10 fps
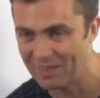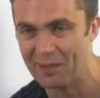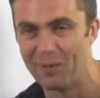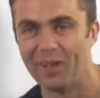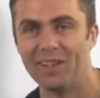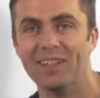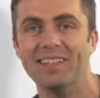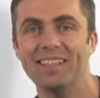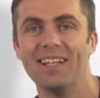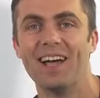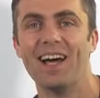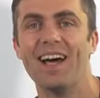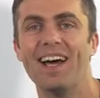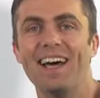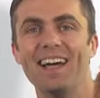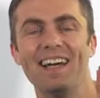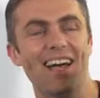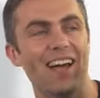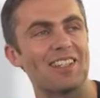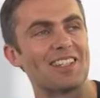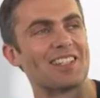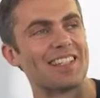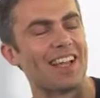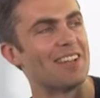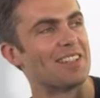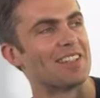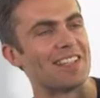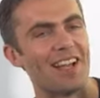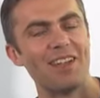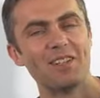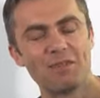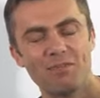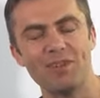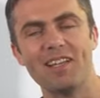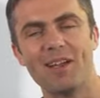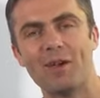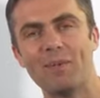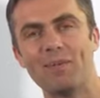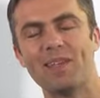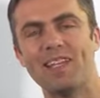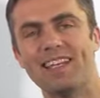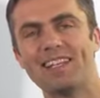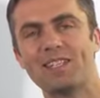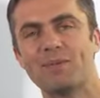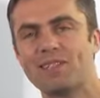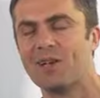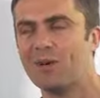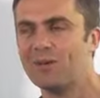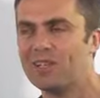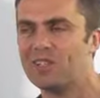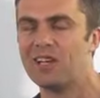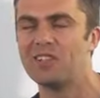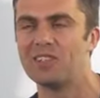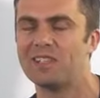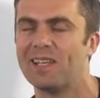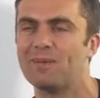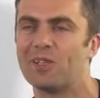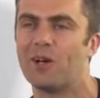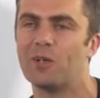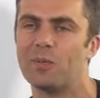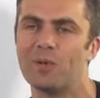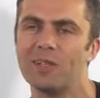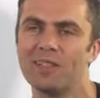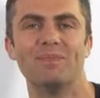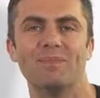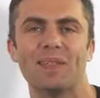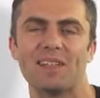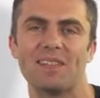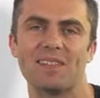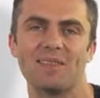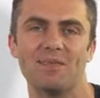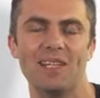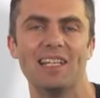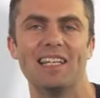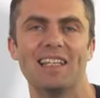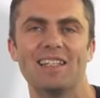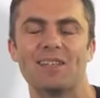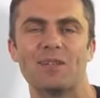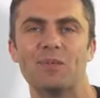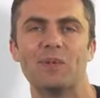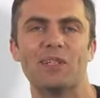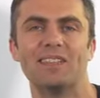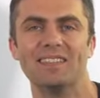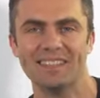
only one. I just really hope that he gets to goal and he changes his name to Arduboy, because really he is Arduboy.